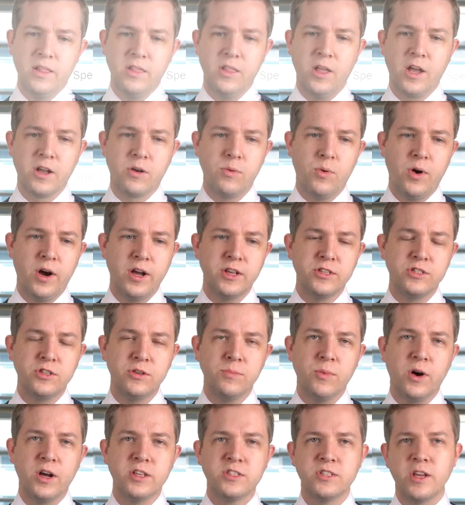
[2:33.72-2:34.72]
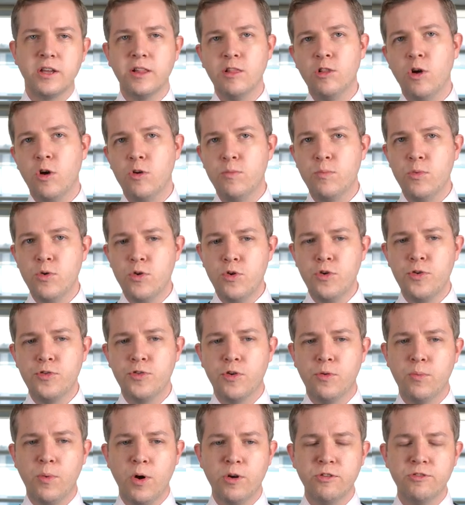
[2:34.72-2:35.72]
Likewise, you might say low
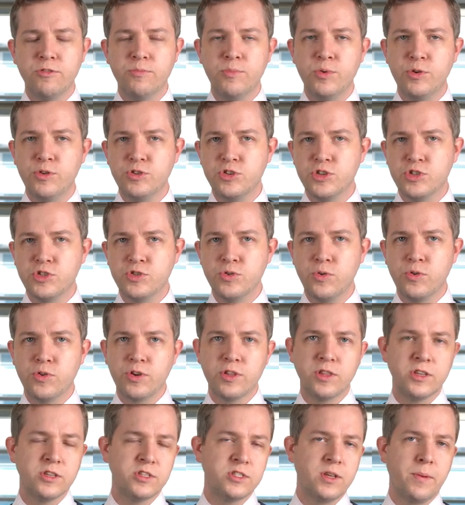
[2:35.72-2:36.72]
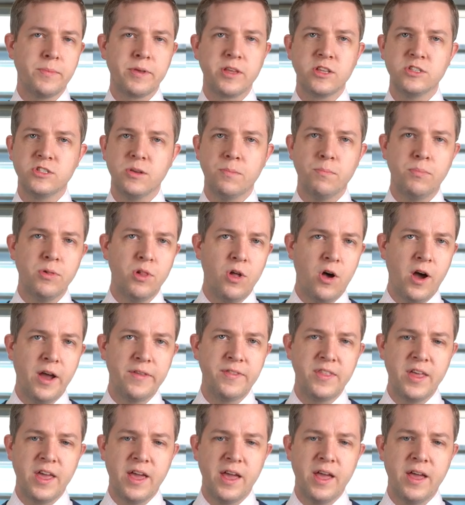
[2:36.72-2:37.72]
mood or mo mood disorder. There's something that's
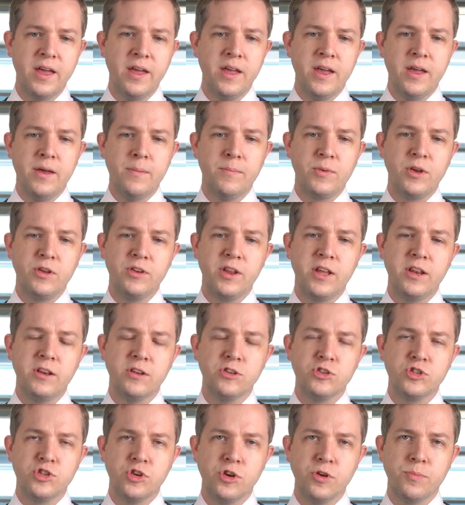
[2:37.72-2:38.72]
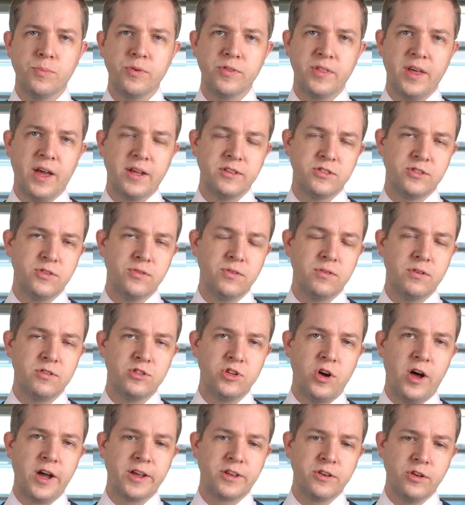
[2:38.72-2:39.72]
implied there, but you need to interpret that. So a
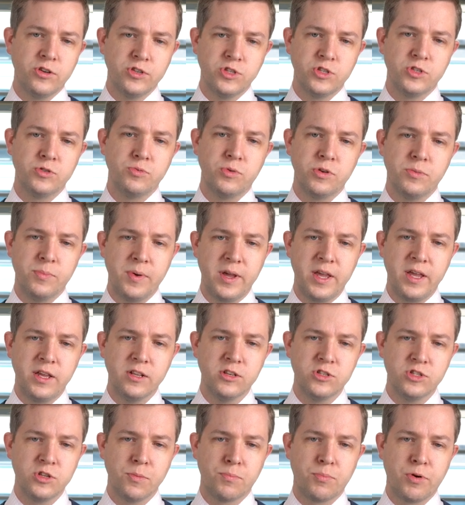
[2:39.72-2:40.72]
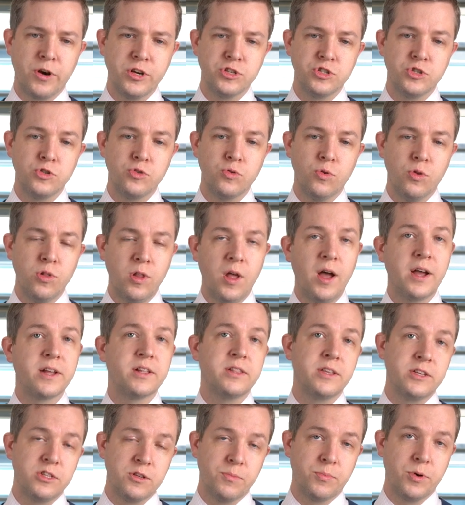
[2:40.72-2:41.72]
diagnosis would be depression or
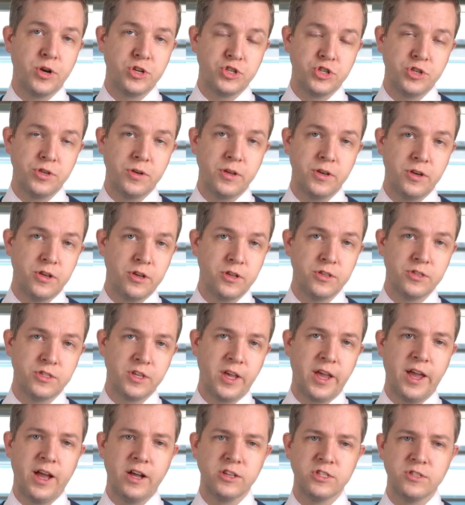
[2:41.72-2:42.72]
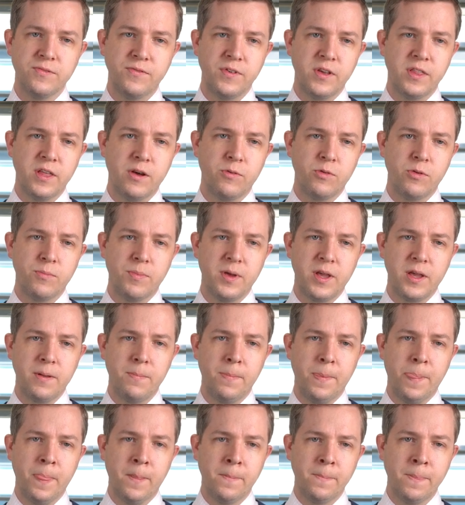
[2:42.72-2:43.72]
likely depression, and you can say how severe that would be.
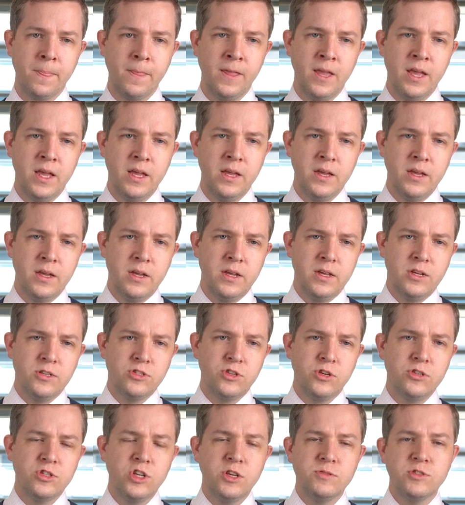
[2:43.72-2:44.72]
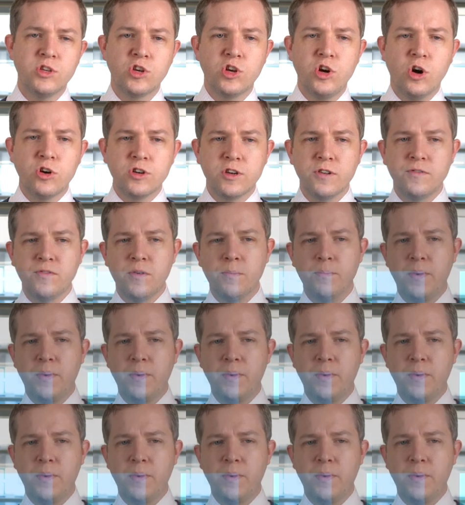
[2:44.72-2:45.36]
So in terms of cognitive